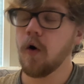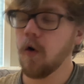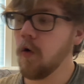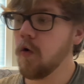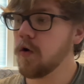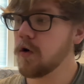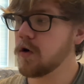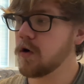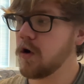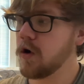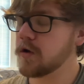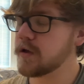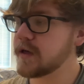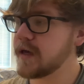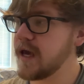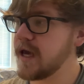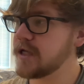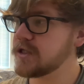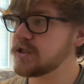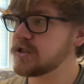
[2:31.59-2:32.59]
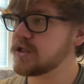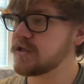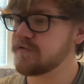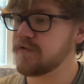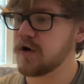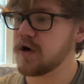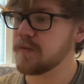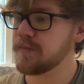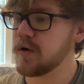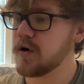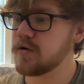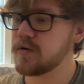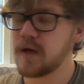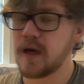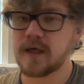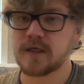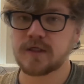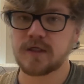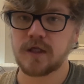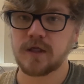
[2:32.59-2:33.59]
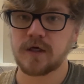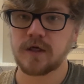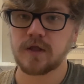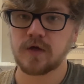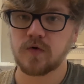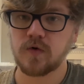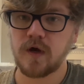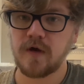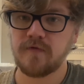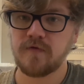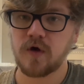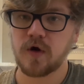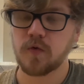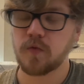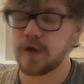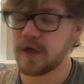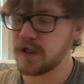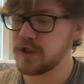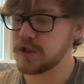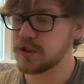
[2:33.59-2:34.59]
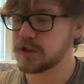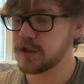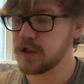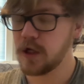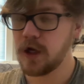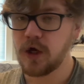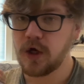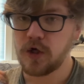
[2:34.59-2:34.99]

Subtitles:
Or on occasions, if our opponent has something in the graveyard, we can just